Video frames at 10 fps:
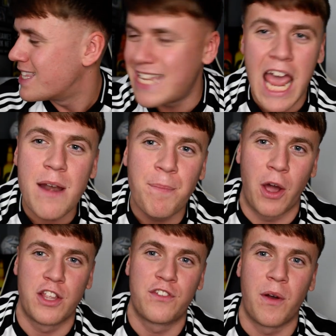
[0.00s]
10
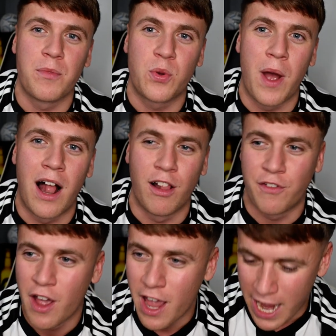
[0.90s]
points from
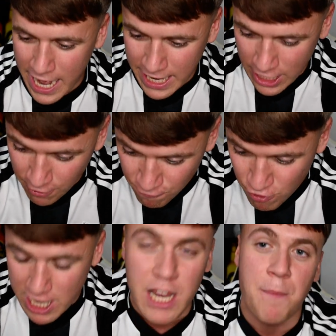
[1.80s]
12. And a
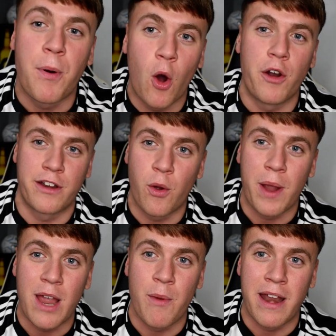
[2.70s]
really important
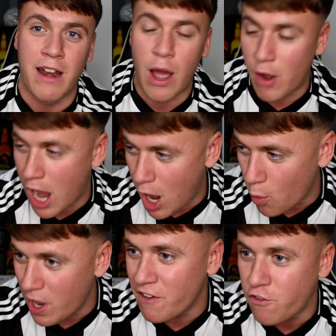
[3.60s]
away win.
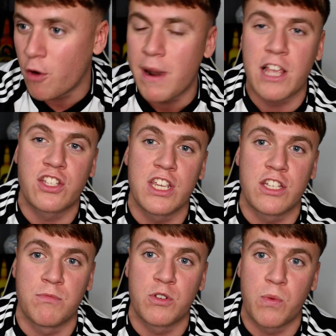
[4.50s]
Our away form last
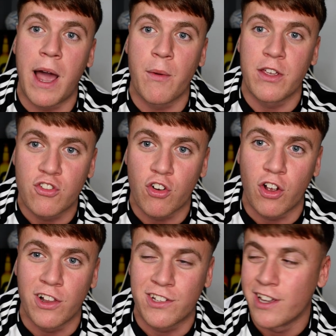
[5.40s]
season was why we
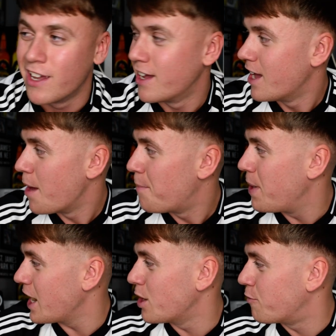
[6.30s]
struggled.
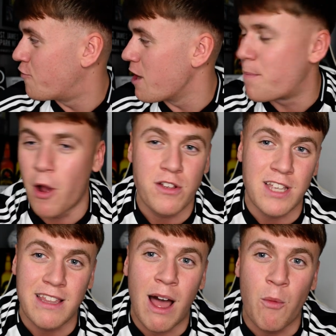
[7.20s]
Picking up 3 points
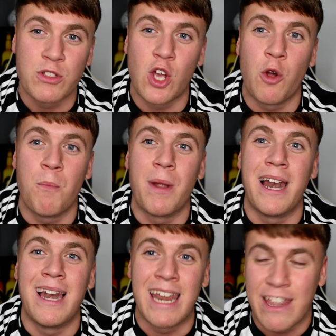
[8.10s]
like that was
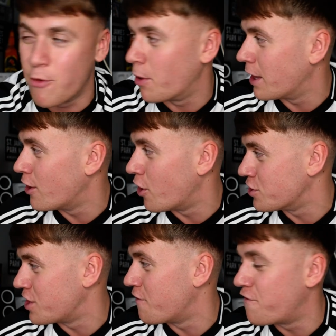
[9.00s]
unbelievable. And
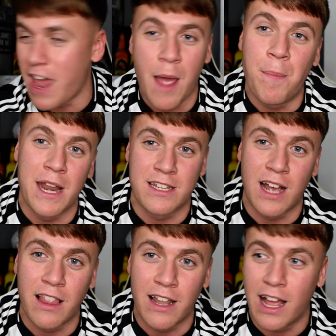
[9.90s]
honestly, fair play to
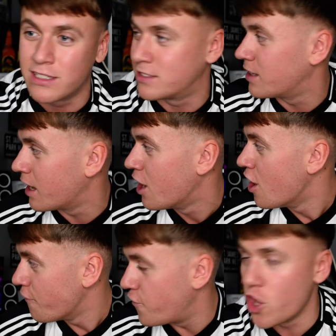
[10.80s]
all the lads today.
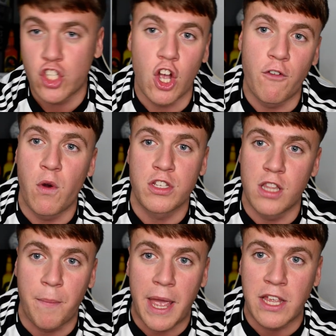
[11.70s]
First half
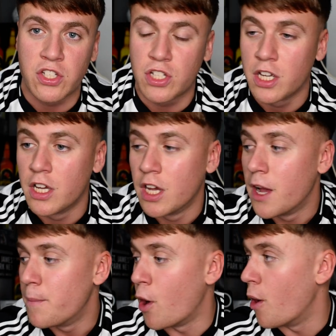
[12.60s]
wasn't the best,
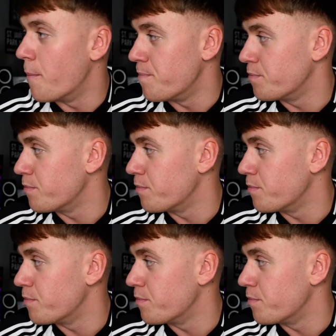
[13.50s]
but